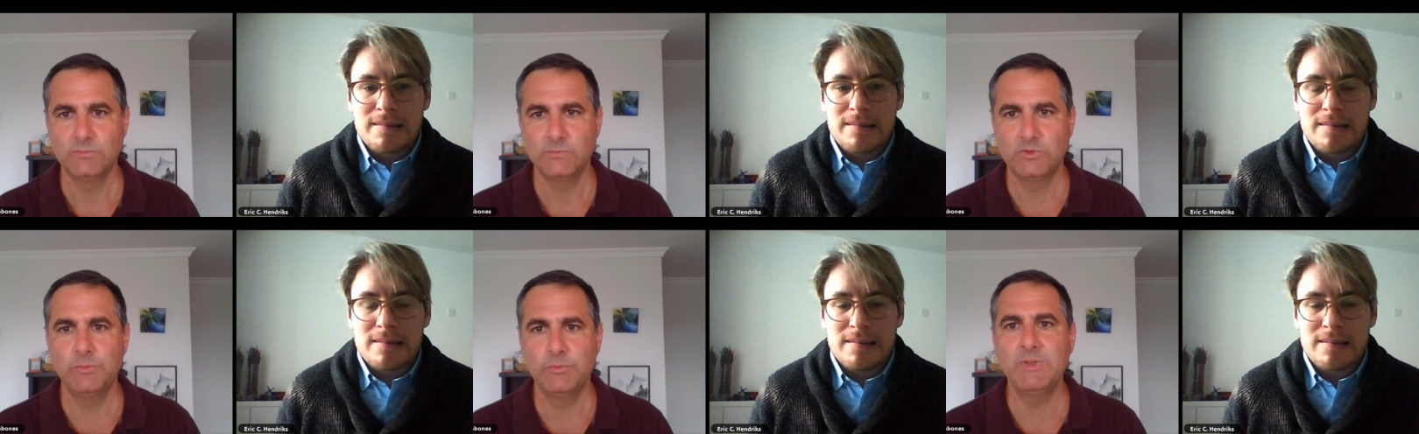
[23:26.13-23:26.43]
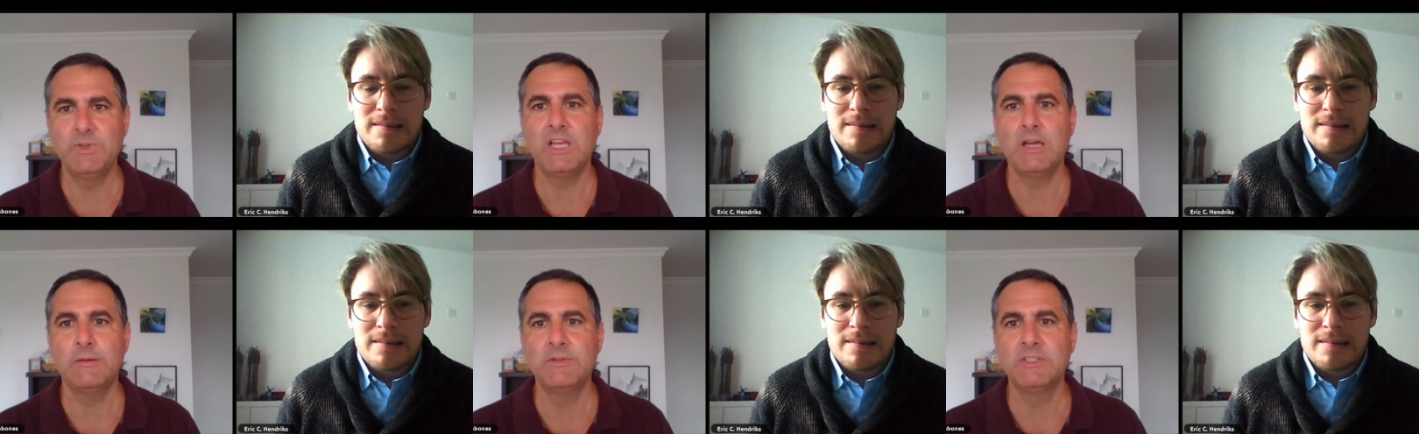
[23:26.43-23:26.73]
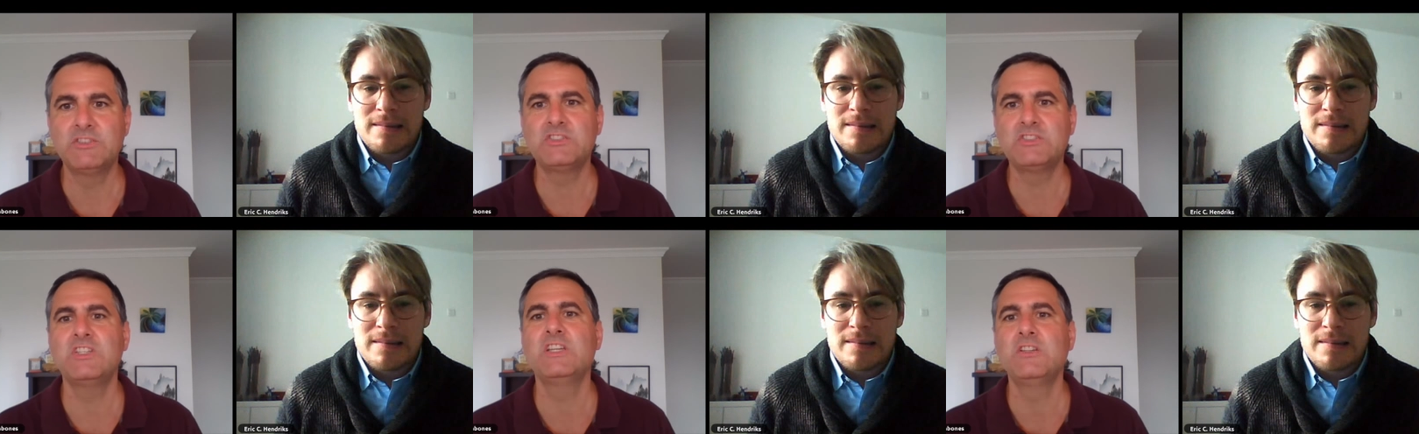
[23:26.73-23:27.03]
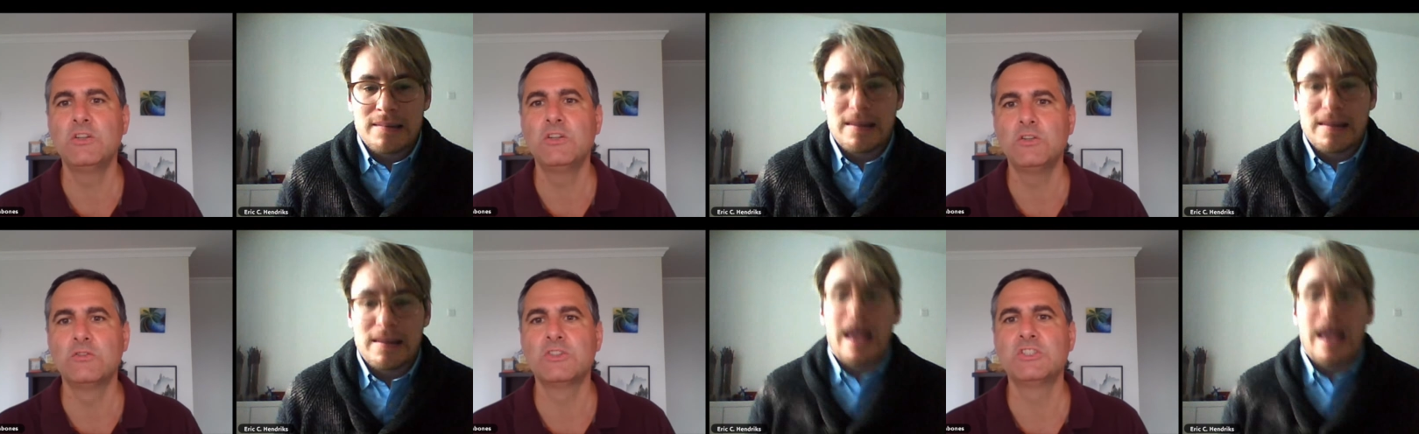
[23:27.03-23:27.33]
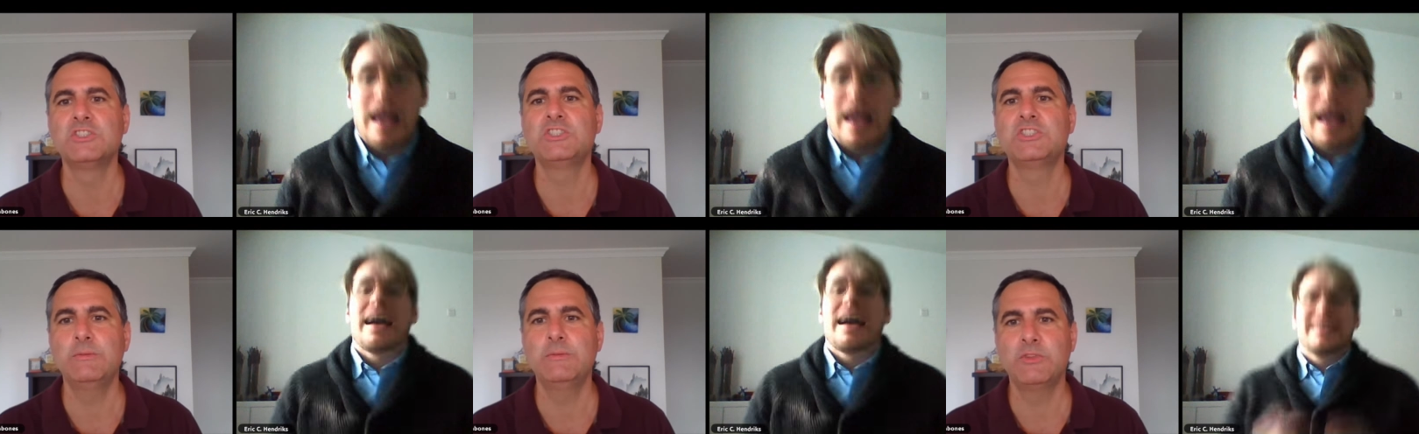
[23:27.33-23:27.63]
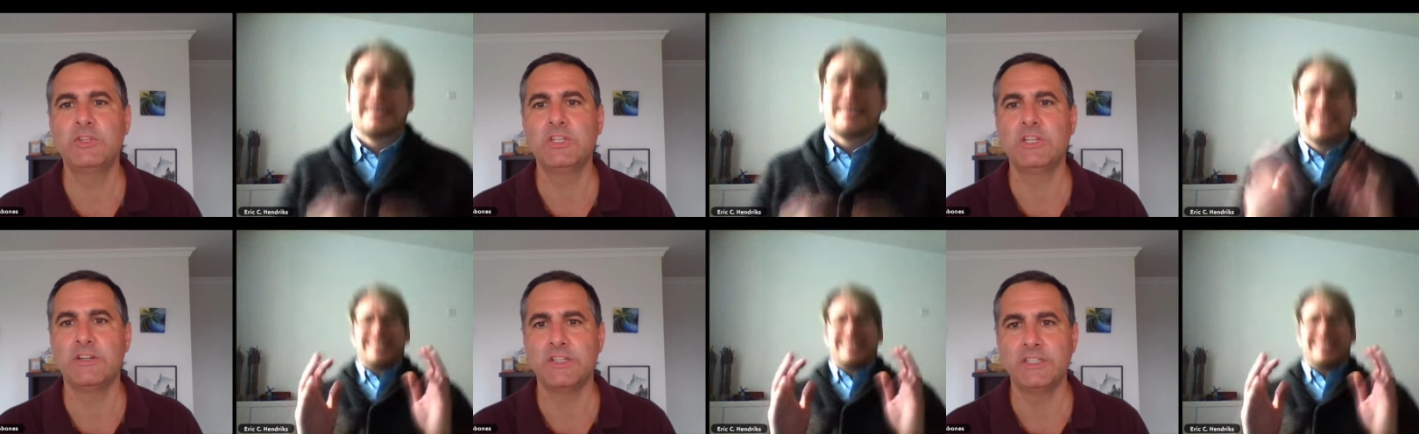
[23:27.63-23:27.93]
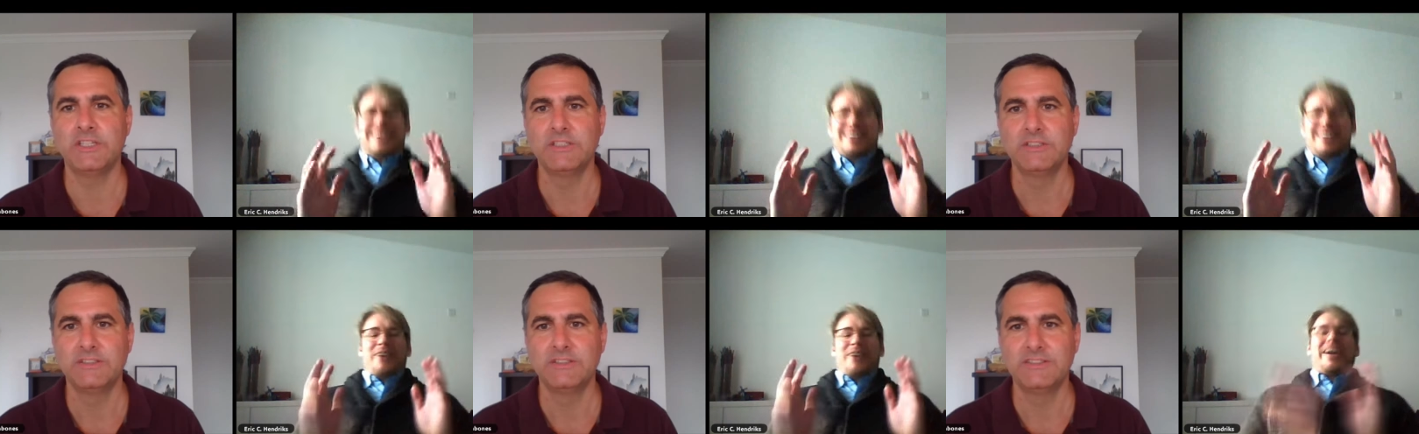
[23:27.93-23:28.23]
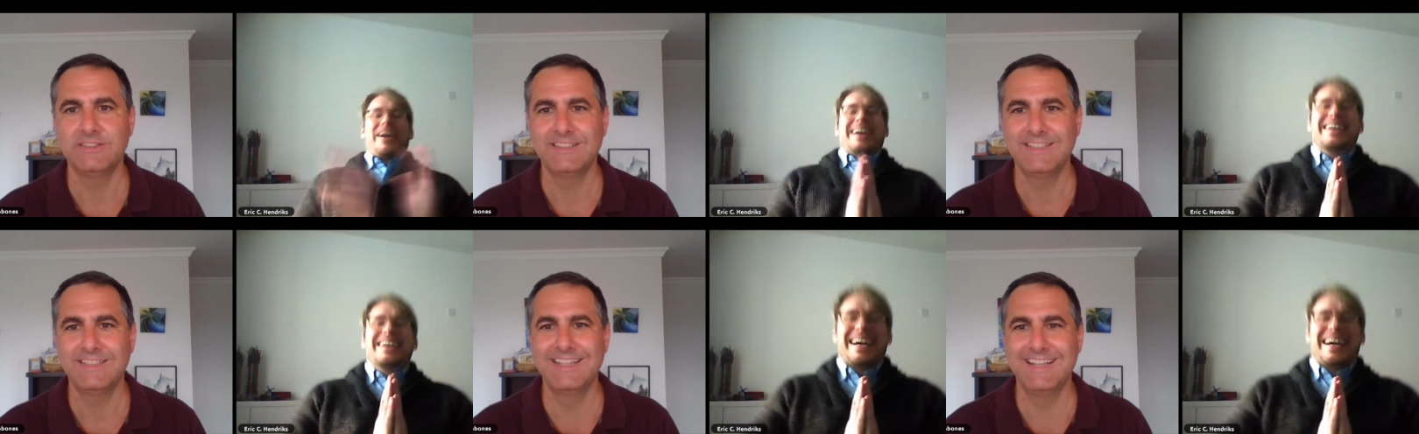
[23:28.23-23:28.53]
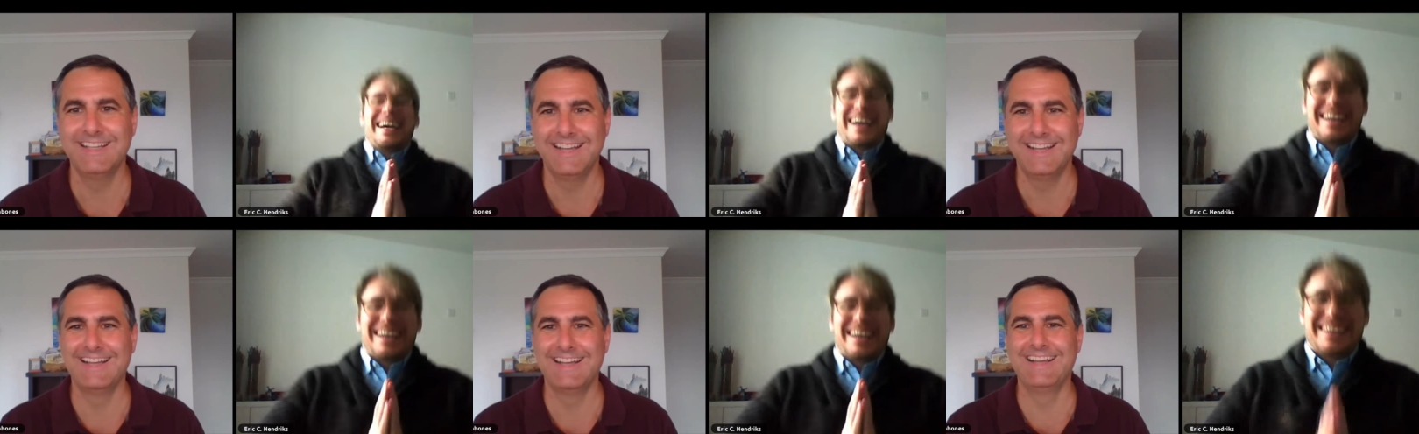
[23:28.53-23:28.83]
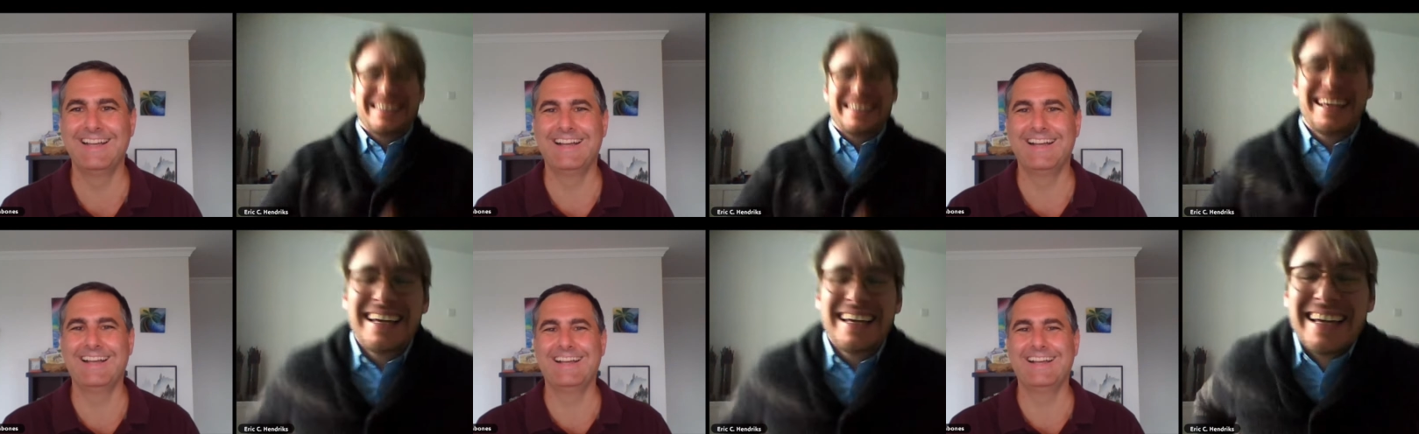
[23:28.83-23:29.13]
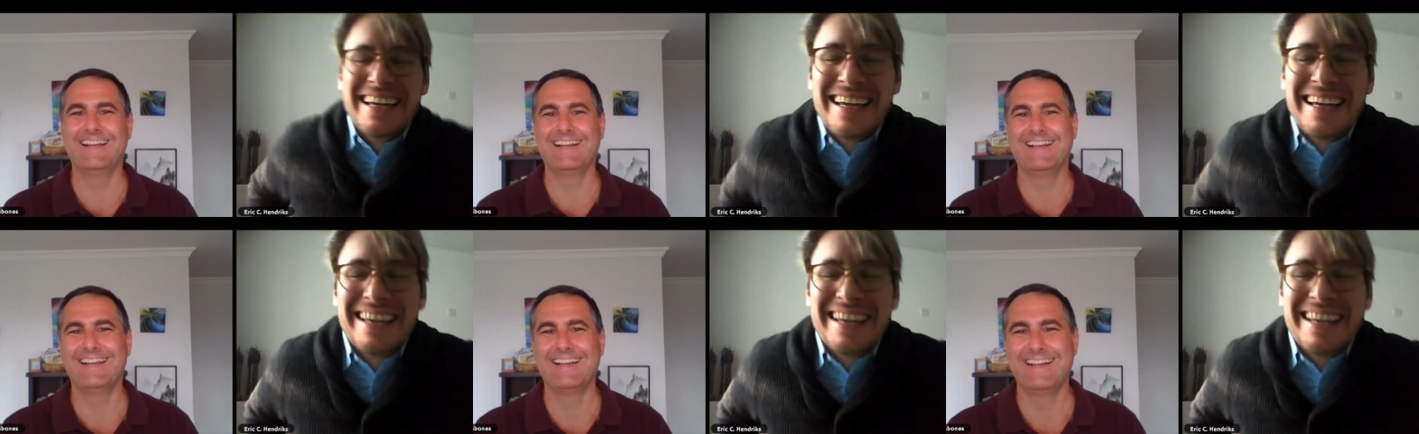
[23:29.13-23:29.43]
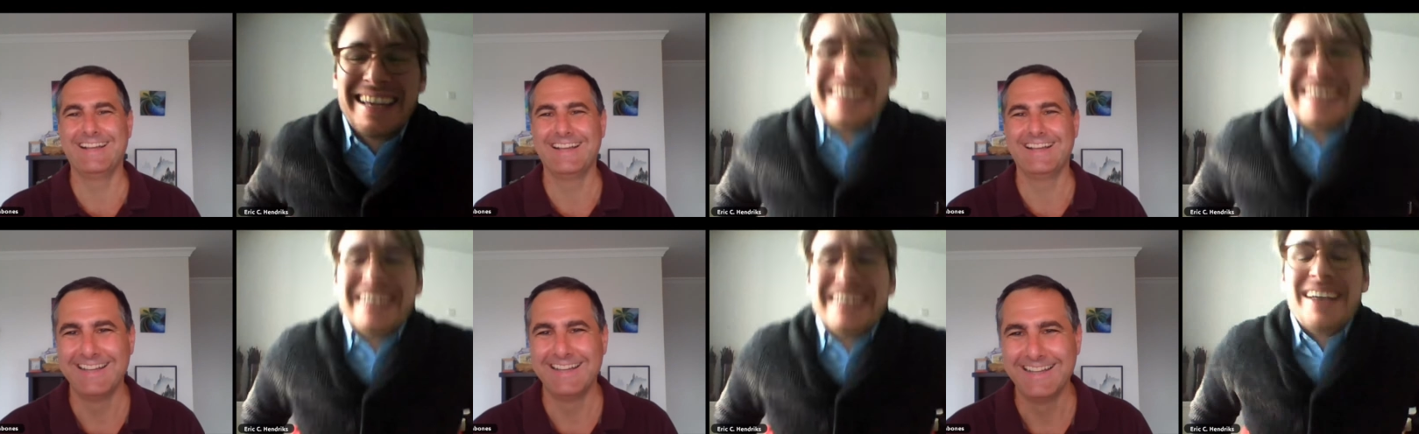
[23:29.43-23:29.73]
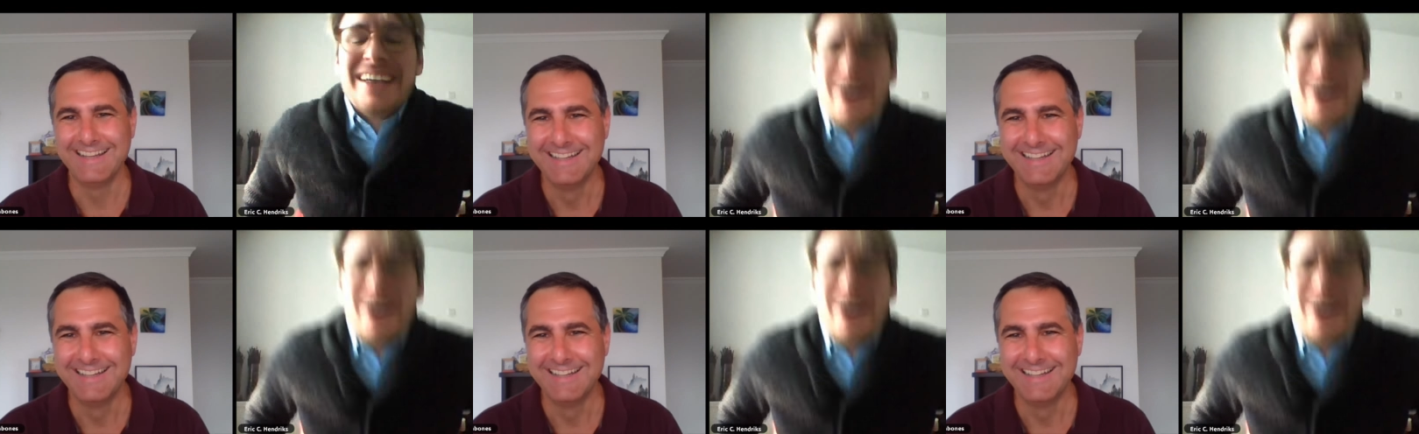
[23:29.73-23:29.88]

Speaker 1: to become a single ah, theory. Okay, I got it.